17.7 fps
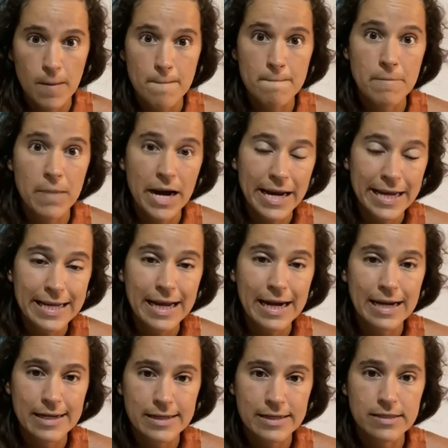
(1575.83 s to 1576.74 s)
my
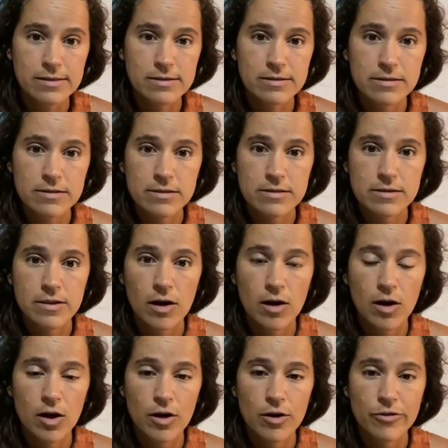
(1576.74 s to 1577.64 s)
guidance, the
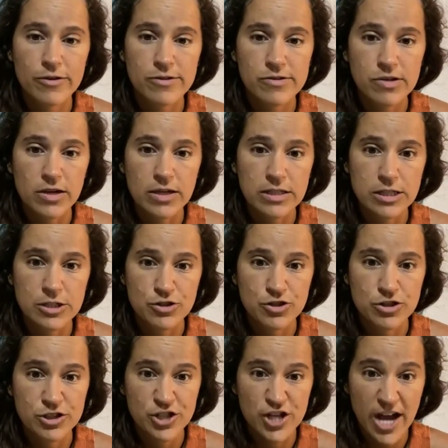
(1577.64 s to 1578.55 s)
earth is on a
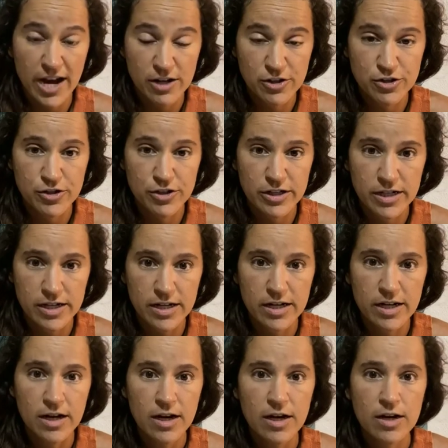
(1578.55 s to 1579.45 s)

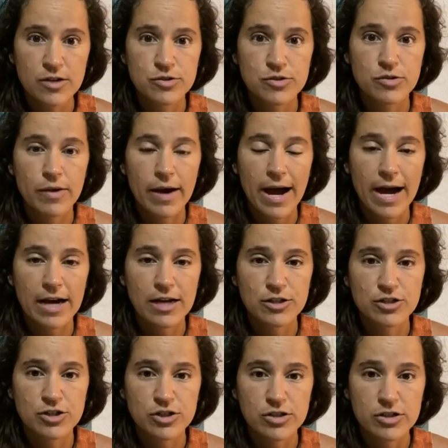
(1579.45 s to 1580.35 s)
trajectory to
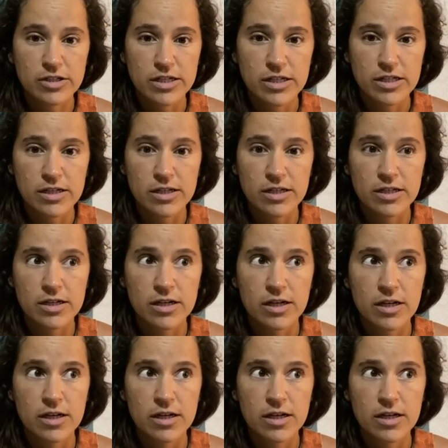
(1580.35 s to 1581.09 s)
actually